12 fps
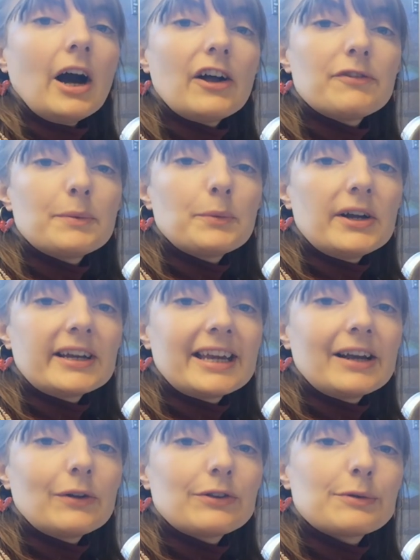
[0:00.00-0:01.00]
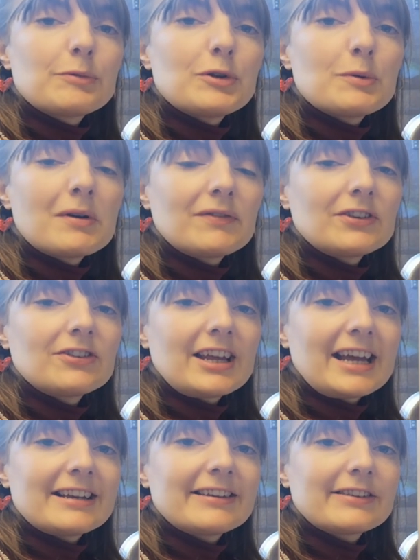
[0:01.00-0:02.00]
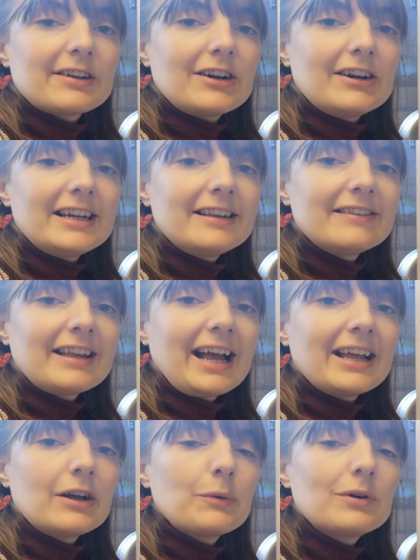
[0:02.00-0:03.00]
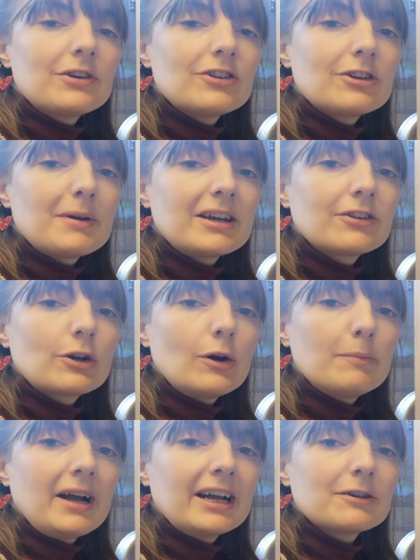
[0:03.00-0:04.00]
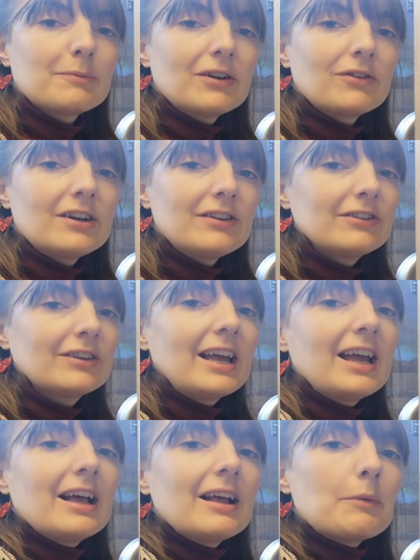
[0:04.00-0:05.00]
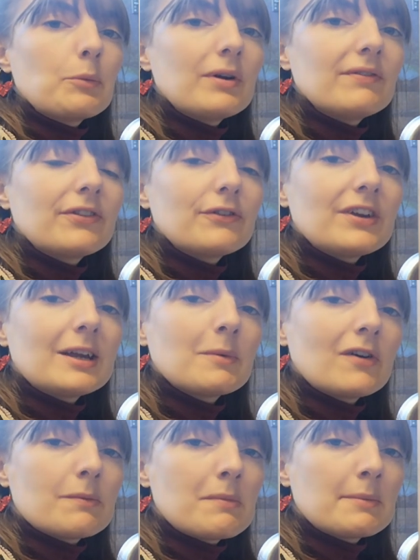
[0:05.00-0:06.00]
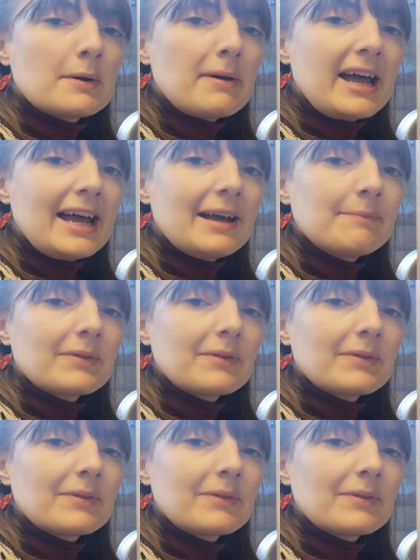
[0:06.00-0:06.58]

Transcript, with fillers: I've been working on some new Mother's Day designs and I wanted to make some compact mirrors with the theme of Mama Bear.